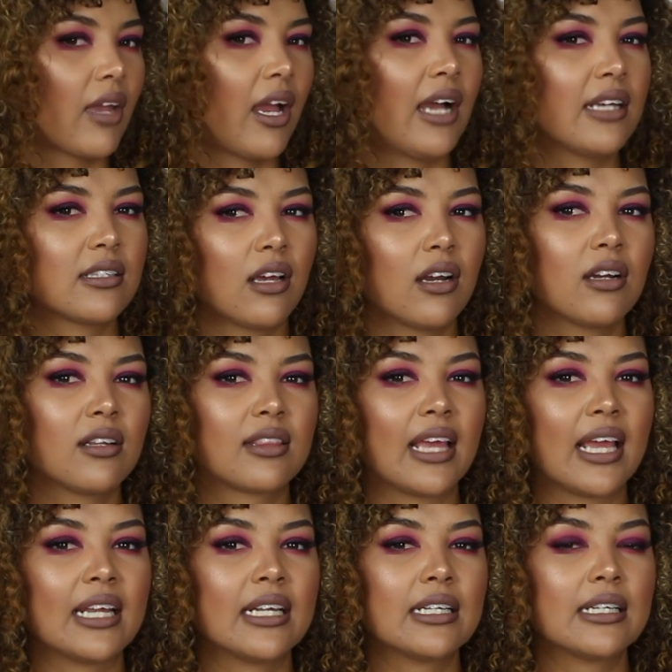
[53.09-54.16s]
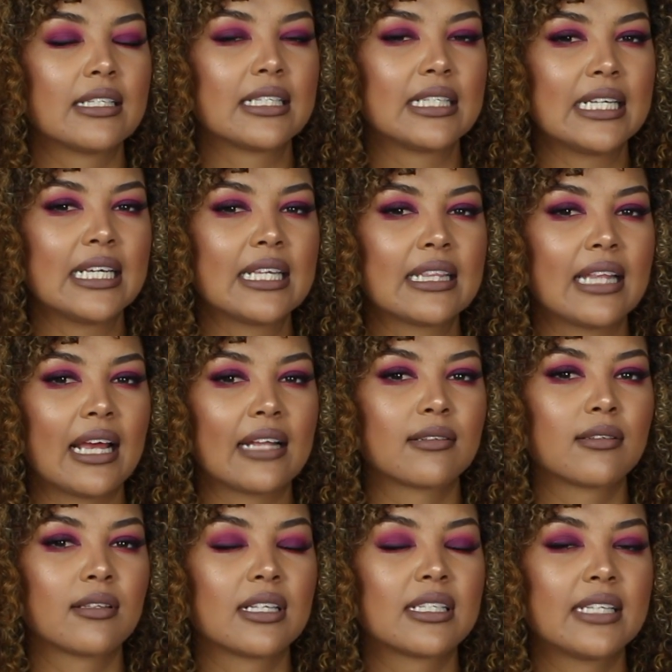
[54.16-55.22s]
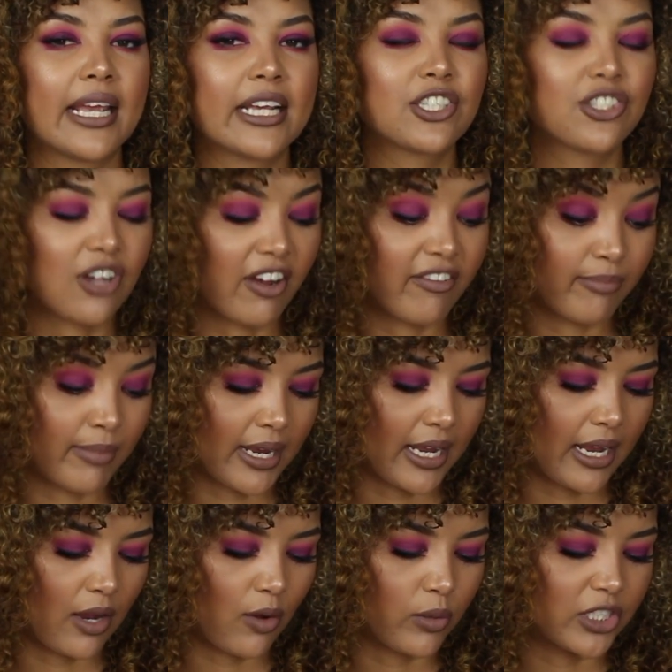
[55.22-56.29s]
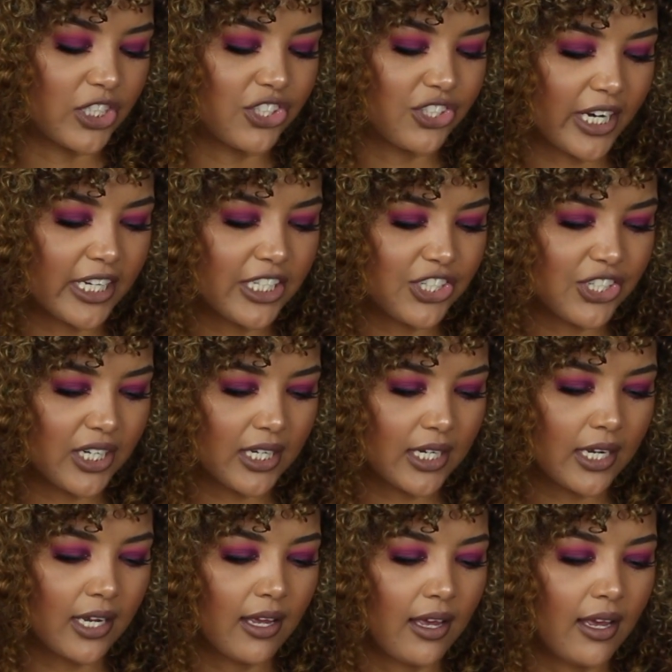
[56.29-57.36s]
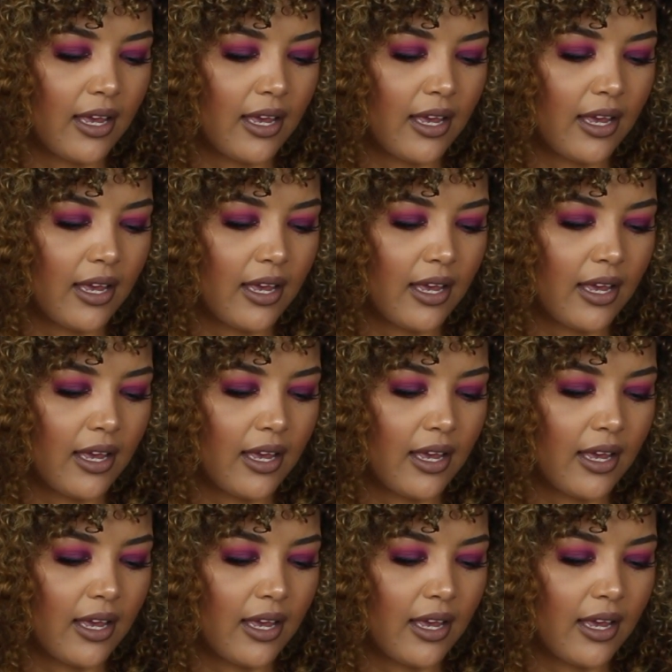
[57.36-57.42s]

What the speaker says: I started then seeing that the texture of my hair was changing,